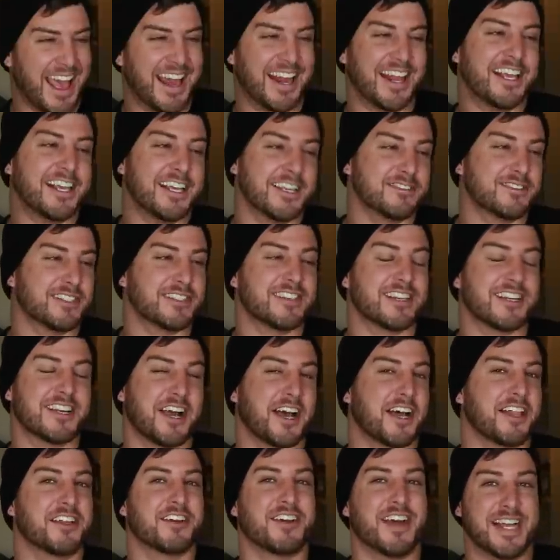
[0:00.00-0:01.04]
and it gives it the
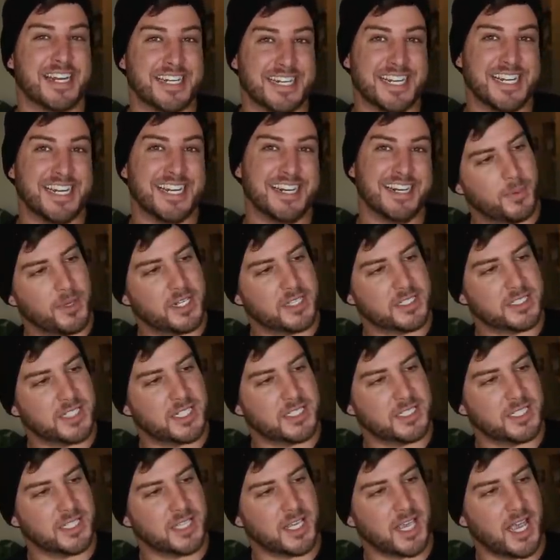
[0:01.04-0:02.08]
color I need because
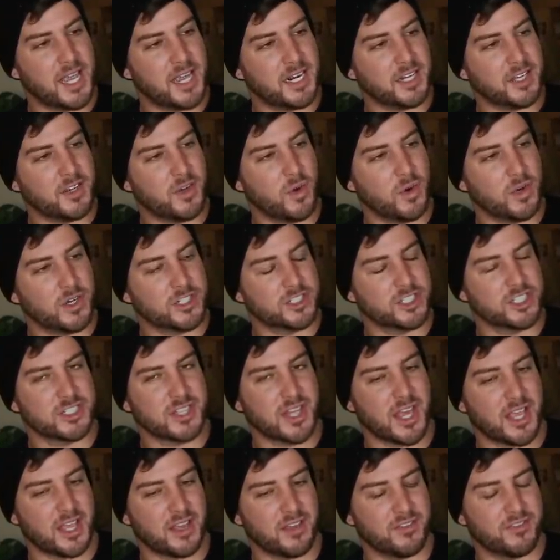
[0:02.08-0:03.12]
isn't candy corn just
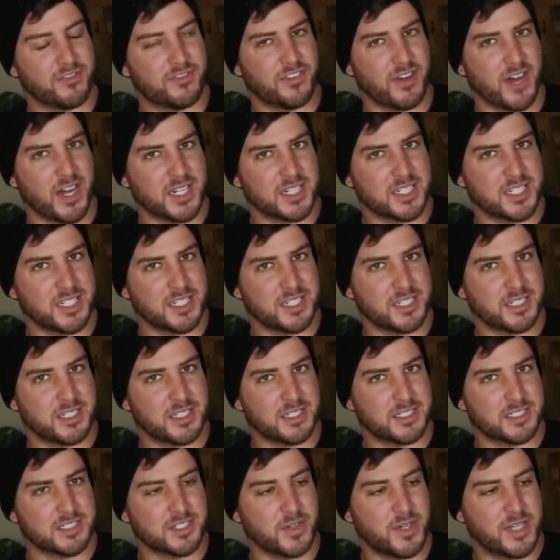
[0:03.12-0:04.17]
like fondant?
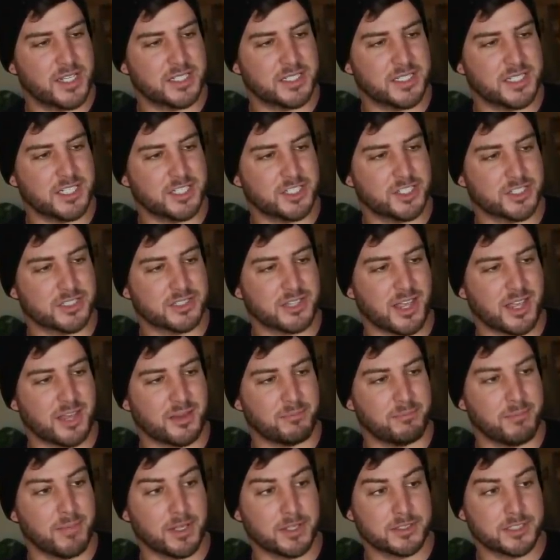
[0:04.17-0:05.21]
So isn't it just
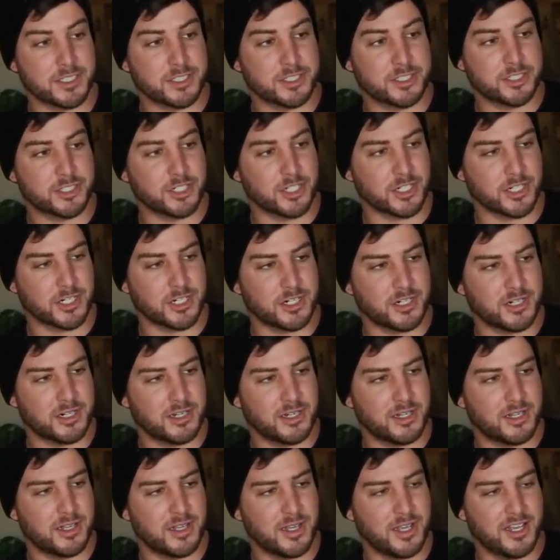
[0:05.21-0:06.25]
like melted
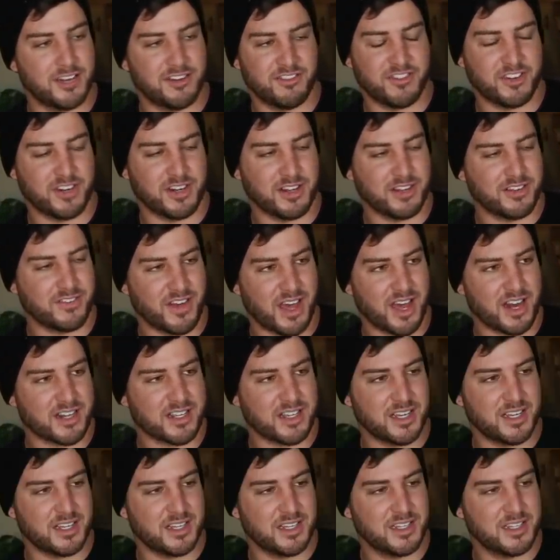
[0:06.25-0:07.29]
sugar in vanilla
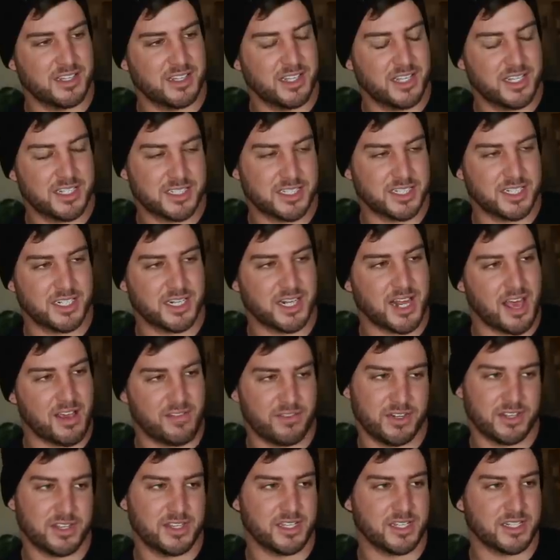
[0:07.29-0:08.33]
vodka? Isn't it
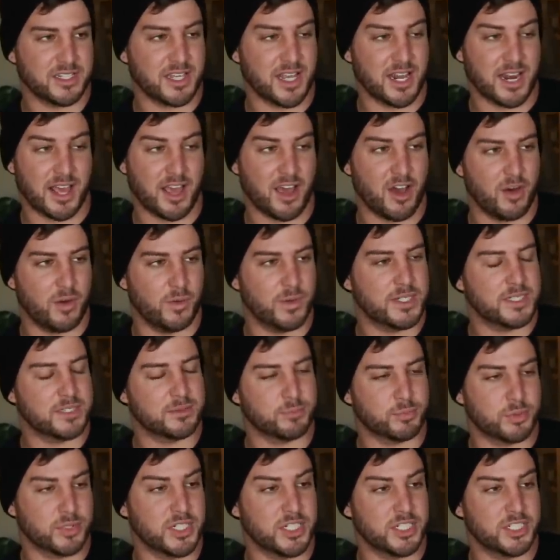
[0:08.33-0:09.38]
everything that I always
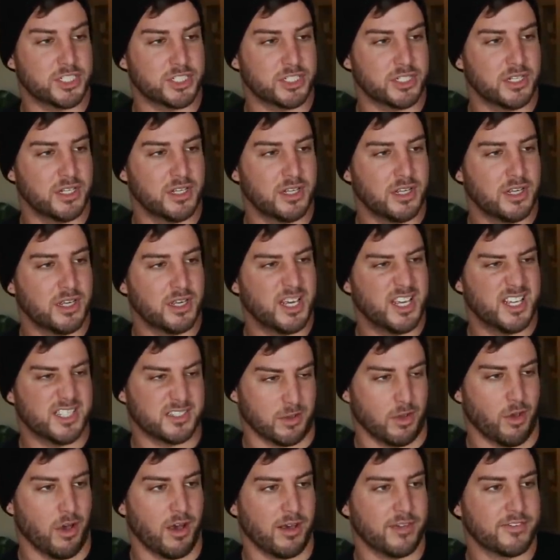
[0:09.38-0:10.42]
preach is
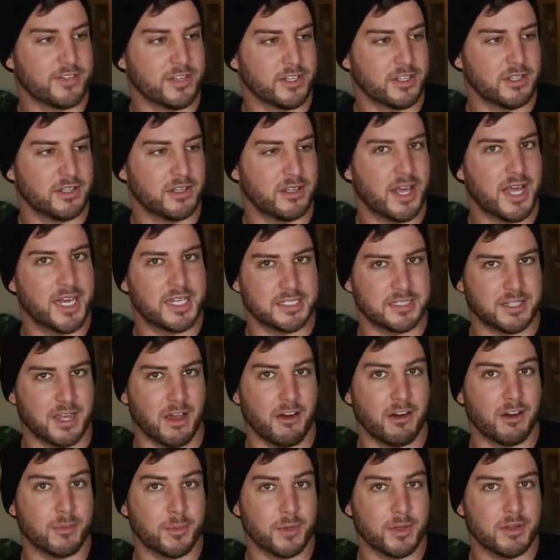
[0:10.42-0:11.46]
awful and
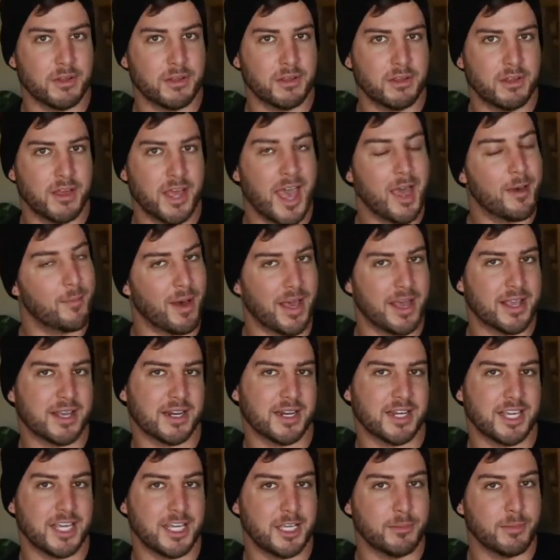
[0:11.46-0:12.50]
terrible? Am I
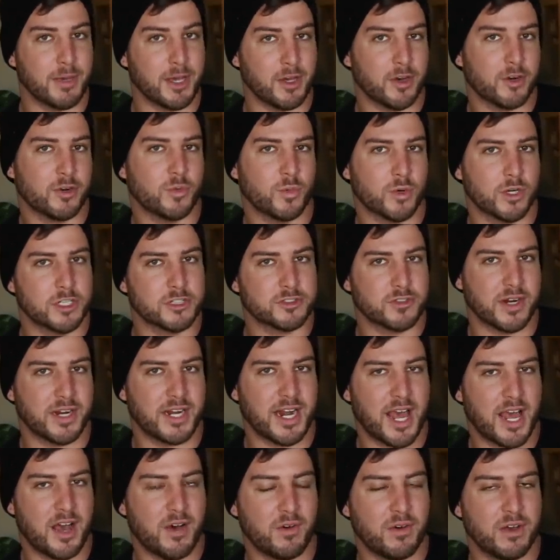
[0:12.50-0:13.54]
gonna eat my own words right
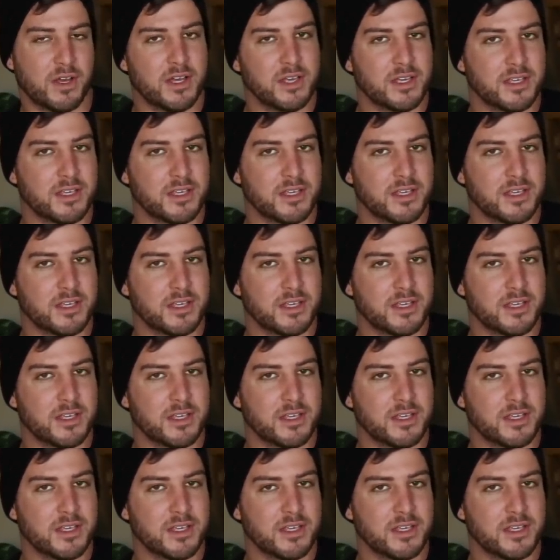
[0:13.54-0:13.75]
now?